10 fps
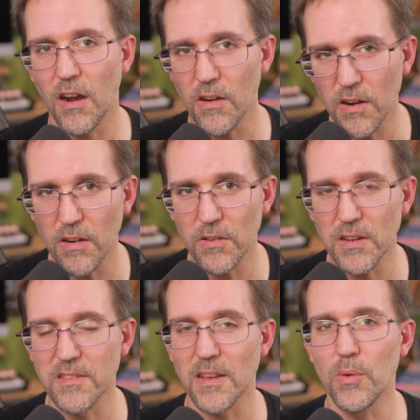Our heart
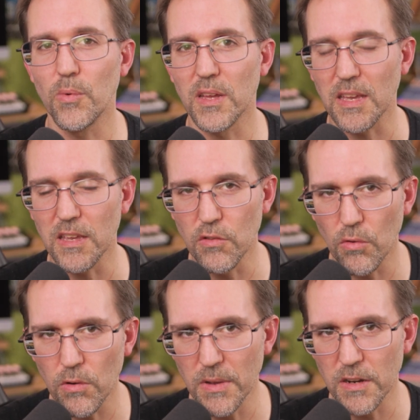is that we want to get
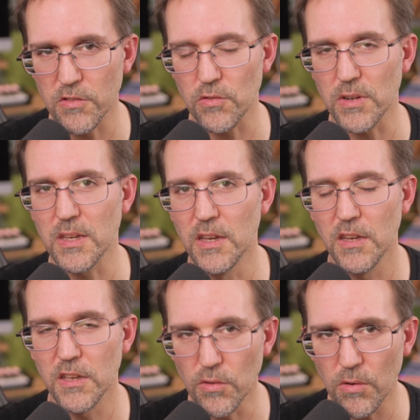your ministry,
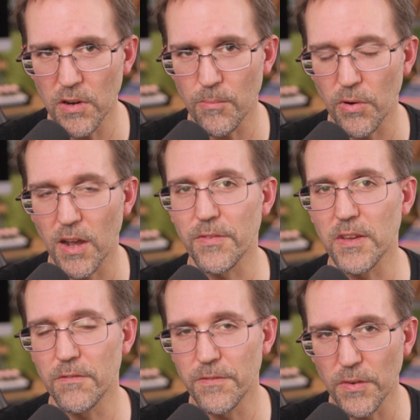your
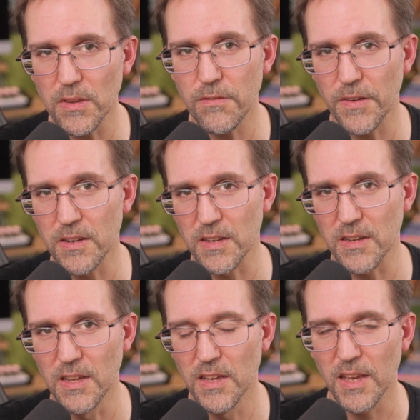nonprofit, fully
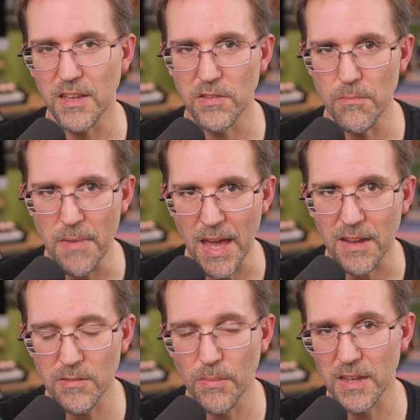funded and to
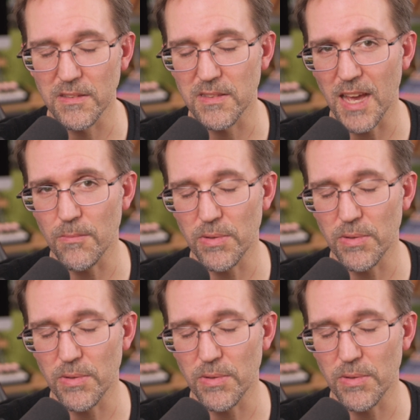maximize that